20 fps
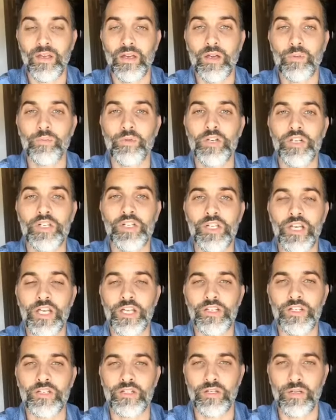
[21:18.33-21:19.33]

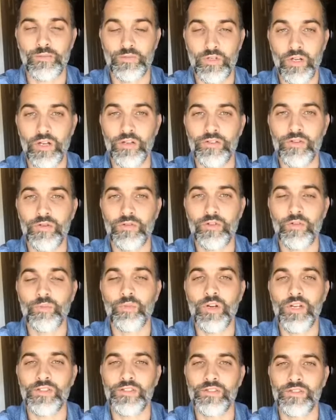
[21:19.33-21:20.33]
Appreciation comes also through
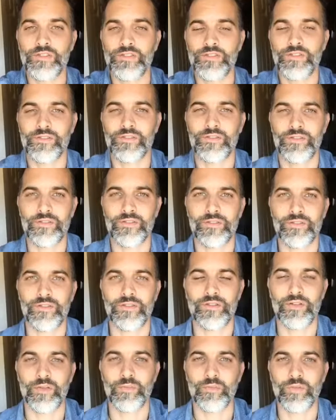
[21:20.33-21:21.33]
presence.
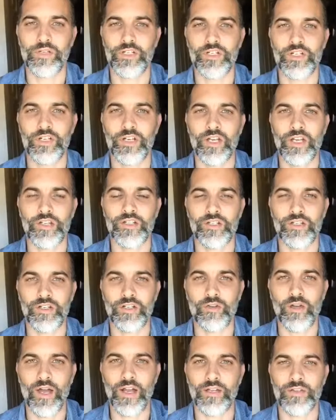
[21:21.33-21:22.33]
Appreciation and
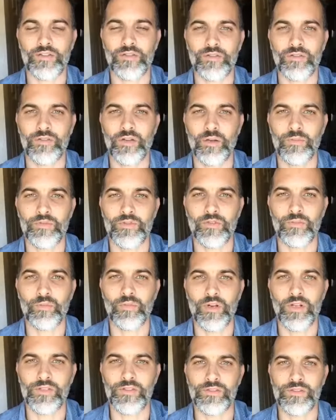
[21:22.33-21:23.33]
gratitude comes through
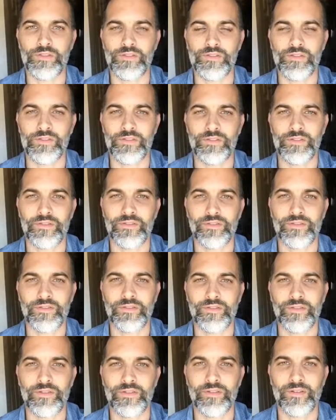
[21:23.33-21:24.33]
presence.
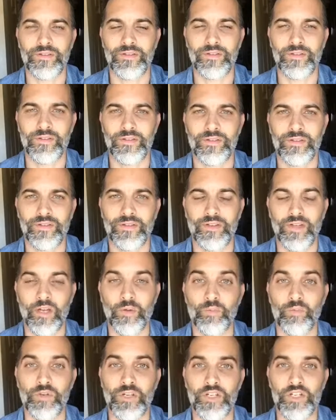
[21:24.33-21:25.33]

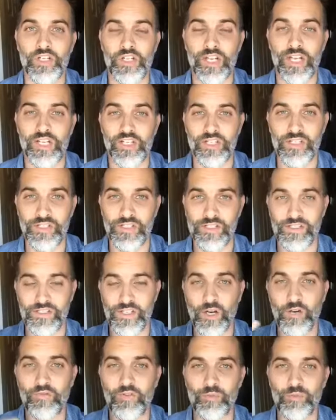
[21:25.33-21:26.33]
Appreciation,
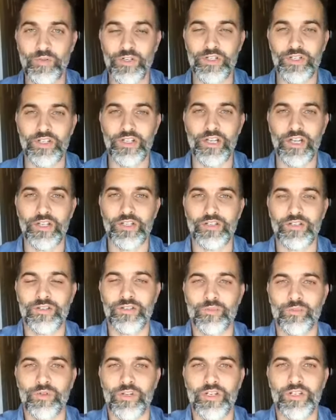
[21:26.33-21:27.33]
self-appreciation,
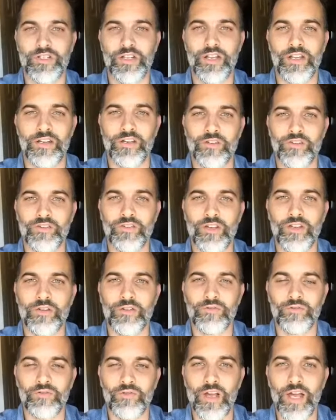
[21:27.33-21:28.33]
appreciating
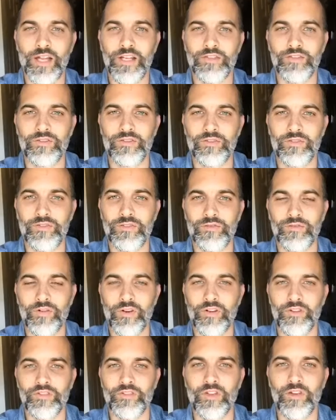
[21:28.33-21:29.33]
ourselves, gratitude for
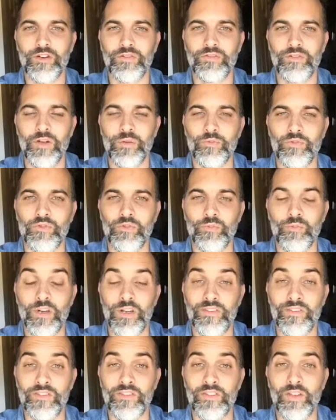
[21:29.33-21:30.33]
ourselves comes through presence.